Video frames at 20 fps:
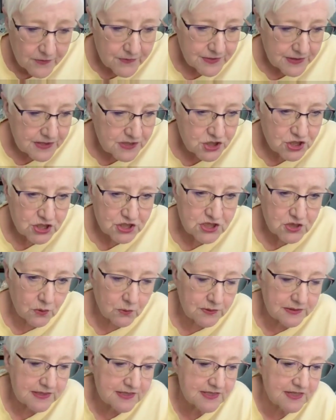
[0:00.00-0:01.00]
other thing she
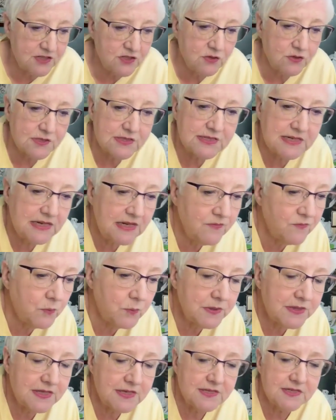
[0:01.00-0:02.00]
told us, and you'll see
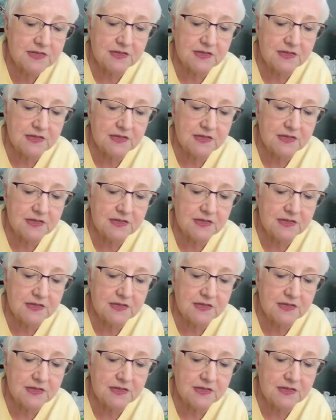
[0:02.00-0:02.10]
even with